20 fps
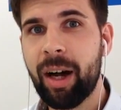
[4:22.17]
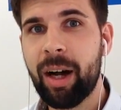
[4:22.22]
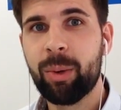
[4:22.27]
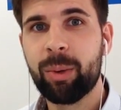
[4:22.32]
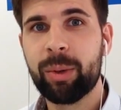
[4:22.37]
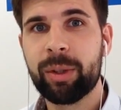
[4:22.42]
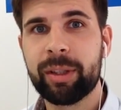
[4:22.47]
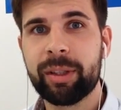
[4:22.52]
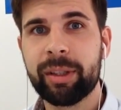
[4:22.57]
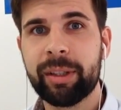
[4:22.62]

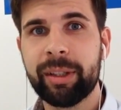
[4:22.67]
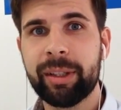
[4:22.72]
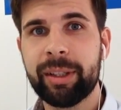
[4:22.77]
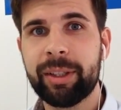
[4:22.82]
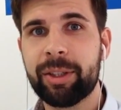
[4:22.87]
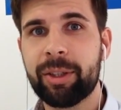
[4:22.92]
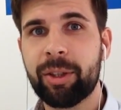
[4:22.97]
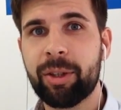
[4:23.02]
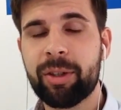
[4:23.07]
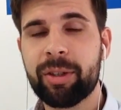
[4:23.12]
our
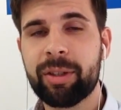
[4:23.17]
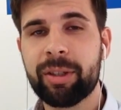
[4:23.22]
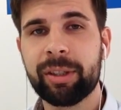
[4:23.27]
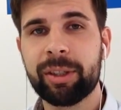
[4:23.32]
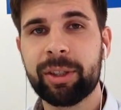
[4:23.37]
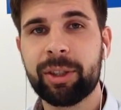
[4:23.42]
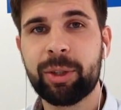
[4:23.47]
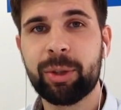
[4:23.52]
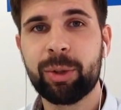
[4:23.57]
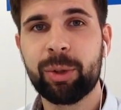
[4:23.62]

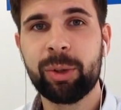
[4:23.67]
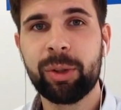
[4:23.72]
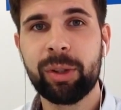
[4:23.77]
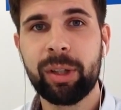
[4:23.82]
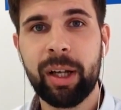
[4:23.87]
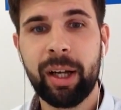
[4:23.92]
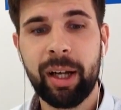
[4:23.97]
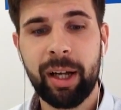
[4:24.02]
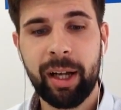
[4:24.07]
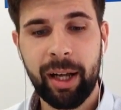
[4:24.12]
internal tool,